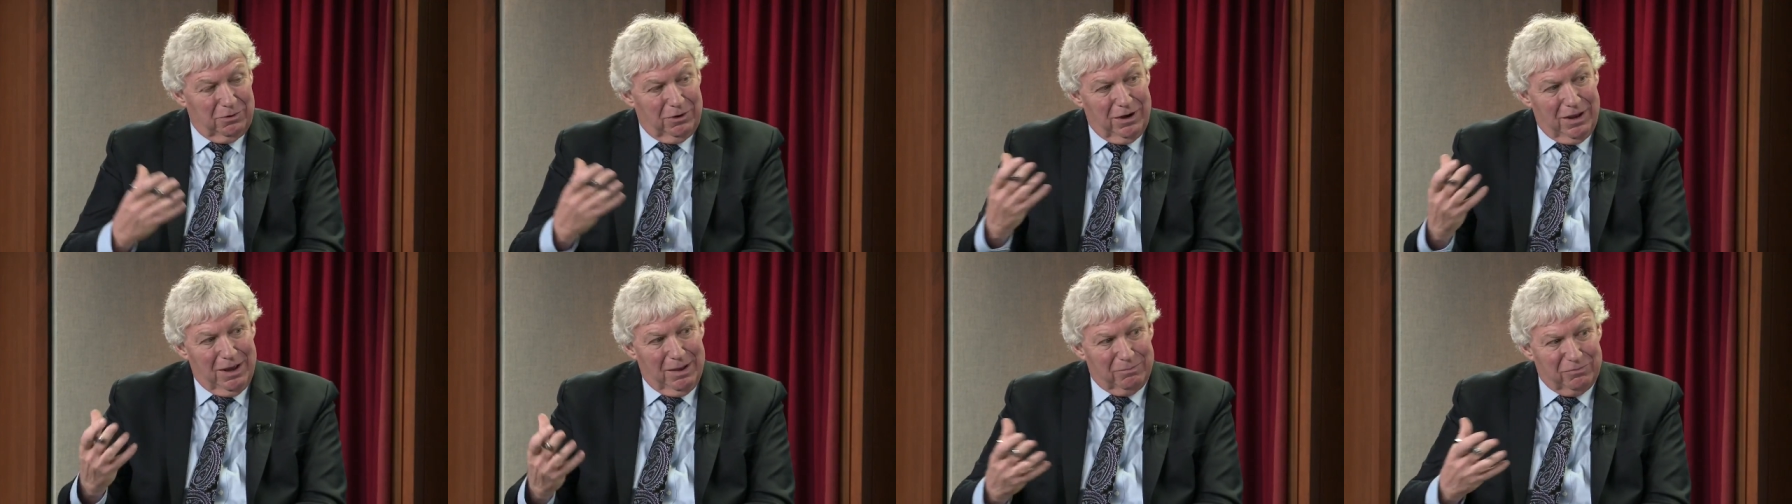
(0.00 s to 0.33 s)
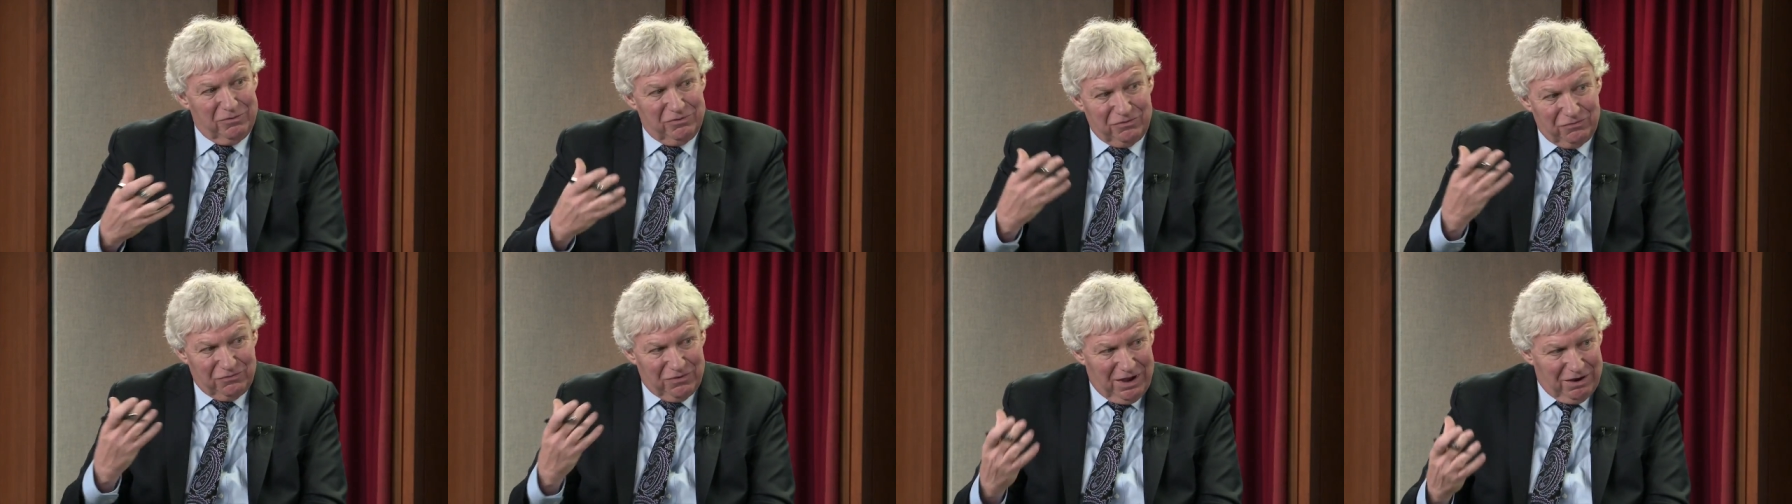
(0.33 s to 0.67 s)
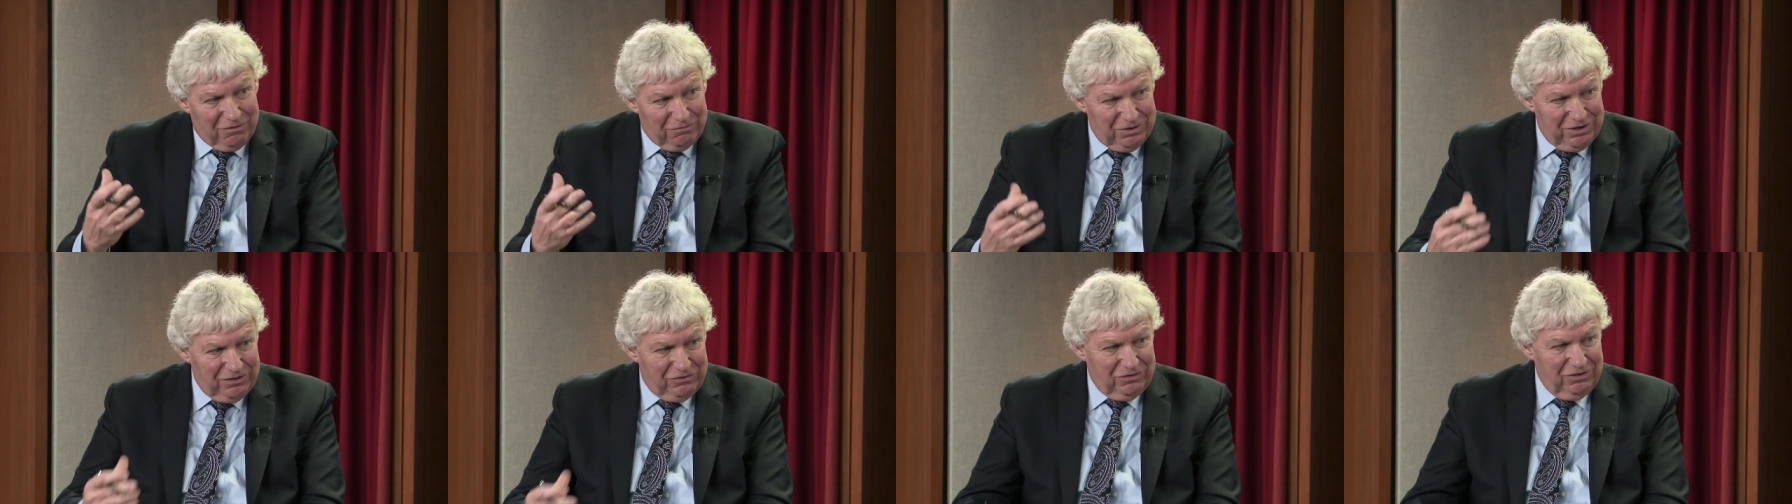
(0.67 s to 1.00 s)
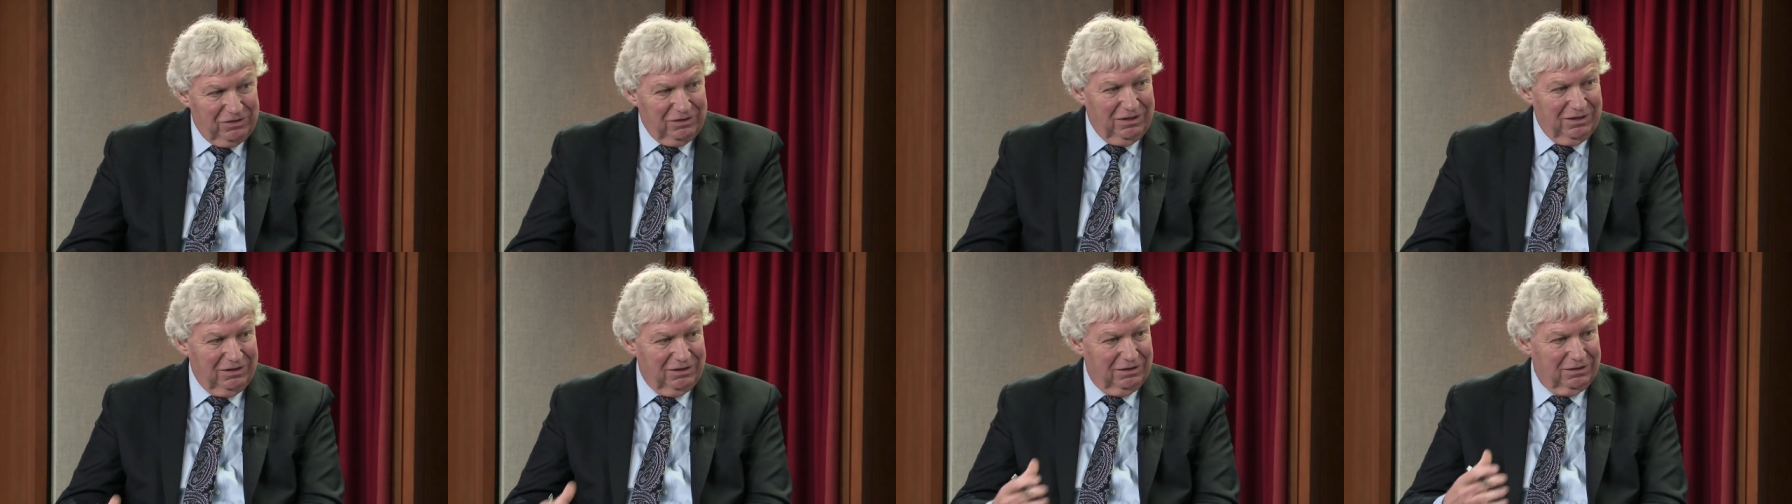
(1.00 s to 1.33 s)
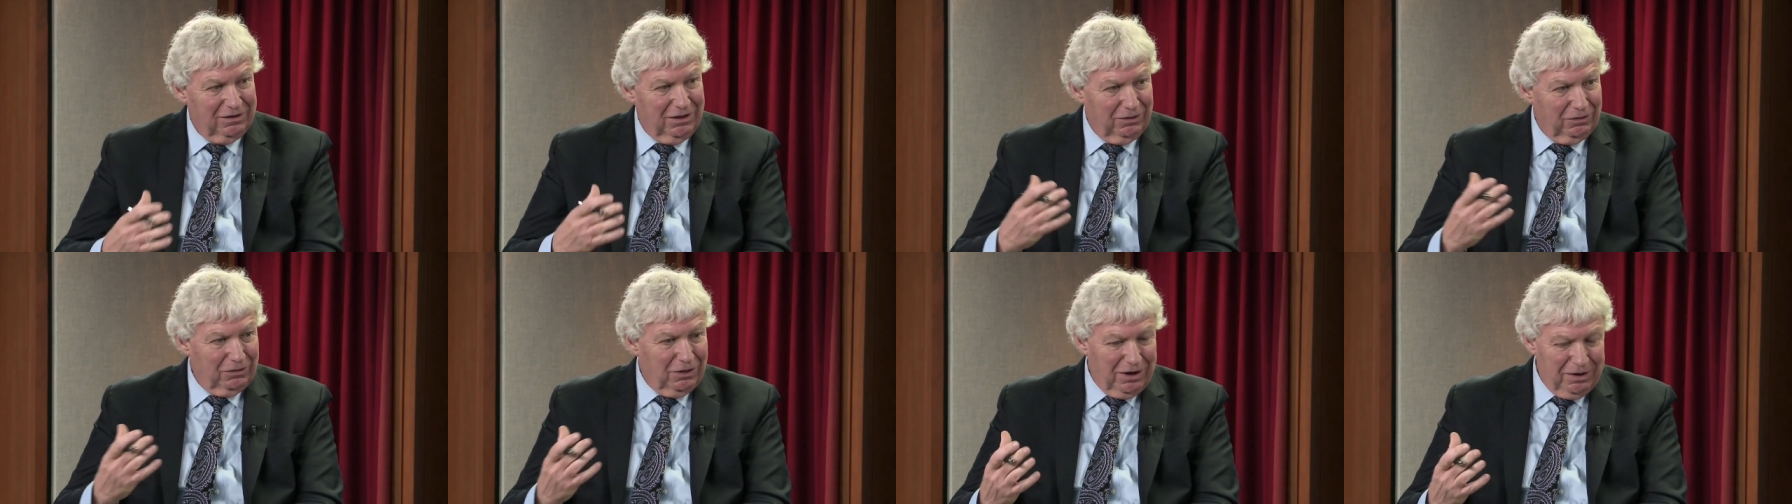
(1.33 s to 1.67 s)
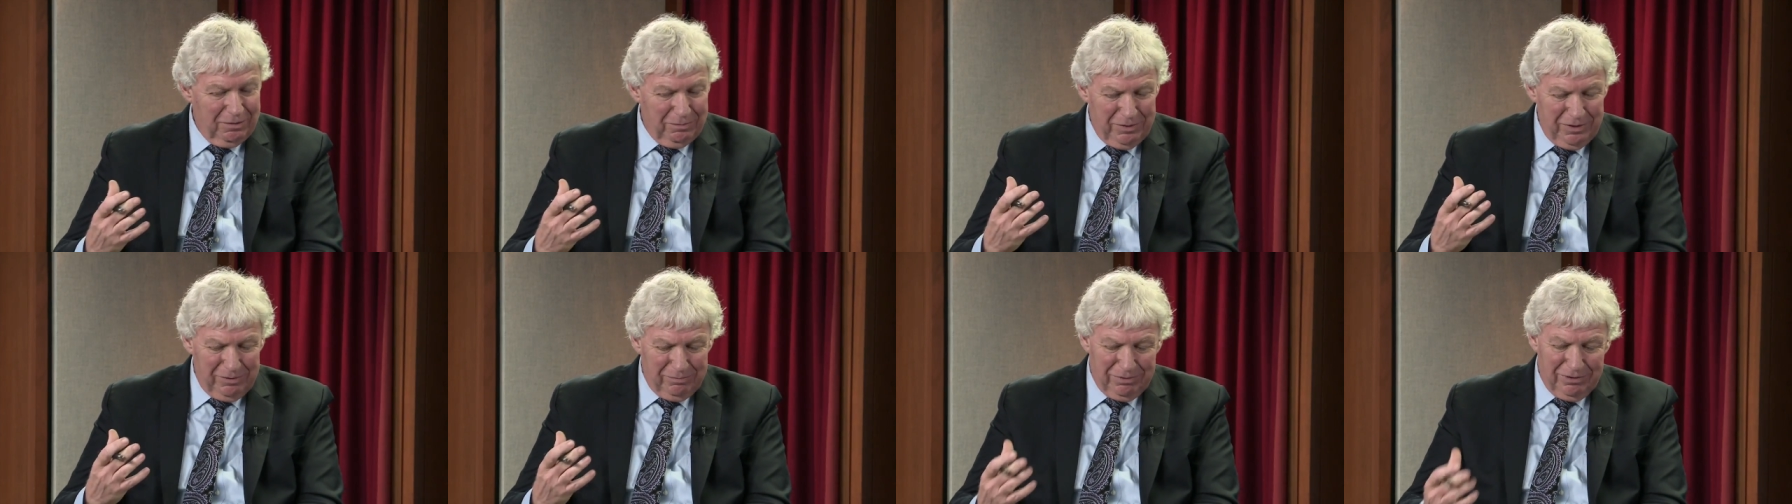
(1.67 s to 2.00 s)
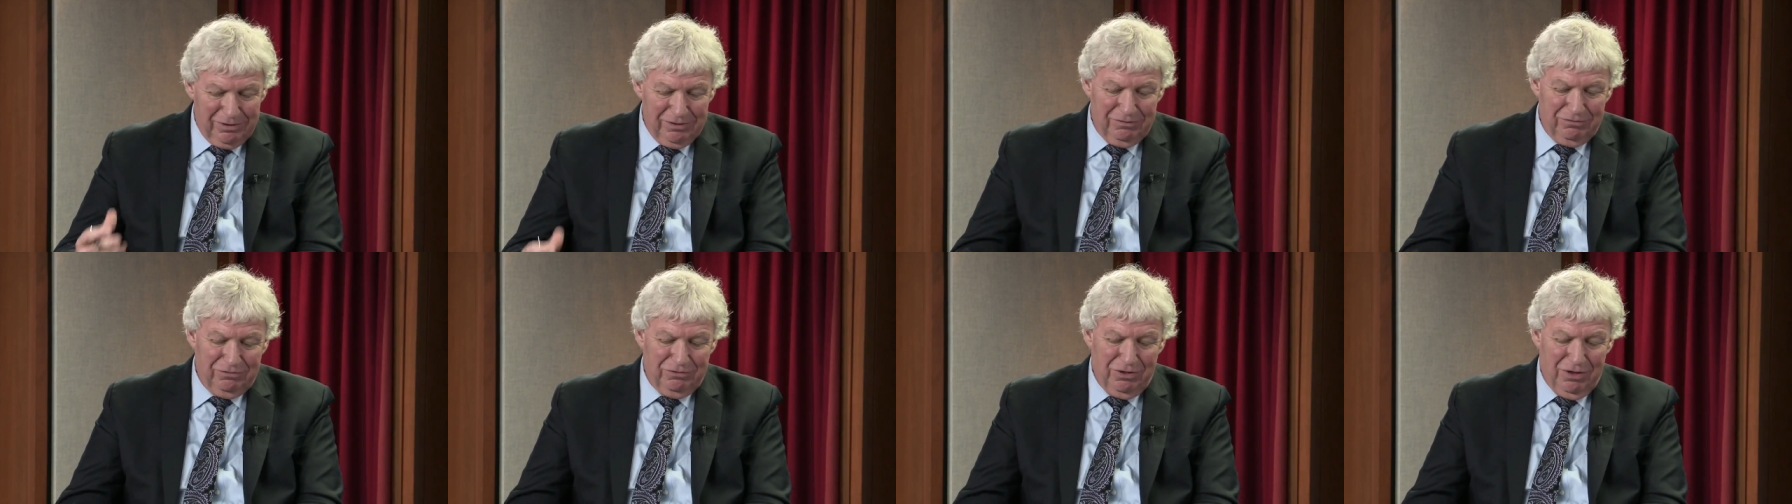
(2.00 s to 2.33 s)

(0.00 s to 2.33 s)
perhaps far-reaching than a lot of people have